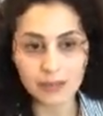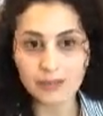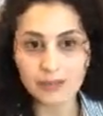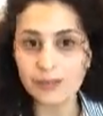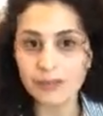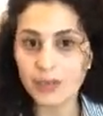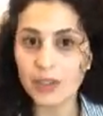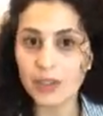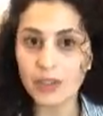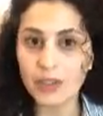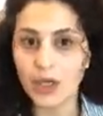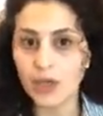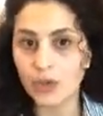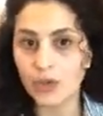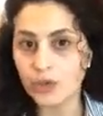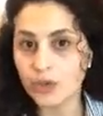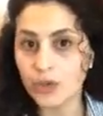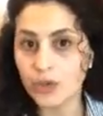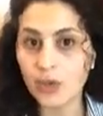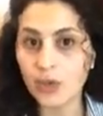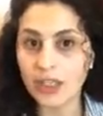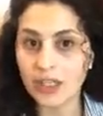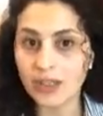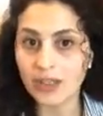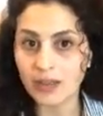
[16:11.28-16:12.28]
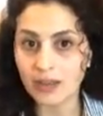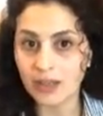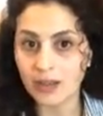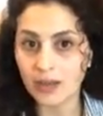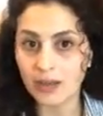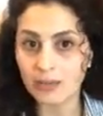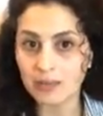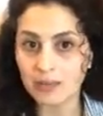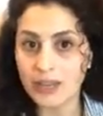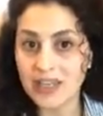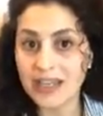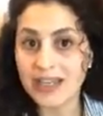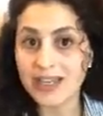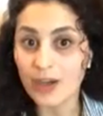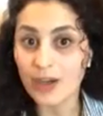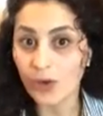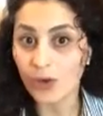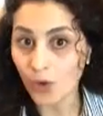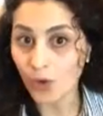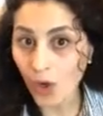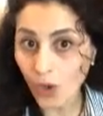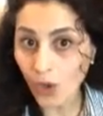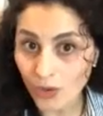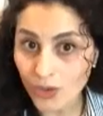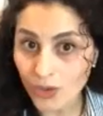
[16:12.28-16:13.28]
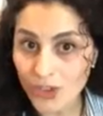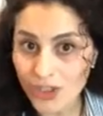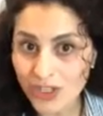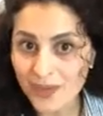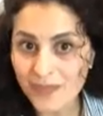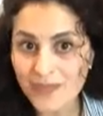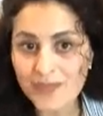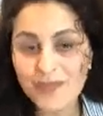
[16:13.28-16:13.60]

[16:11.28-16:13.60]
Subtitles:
you know, being a coach,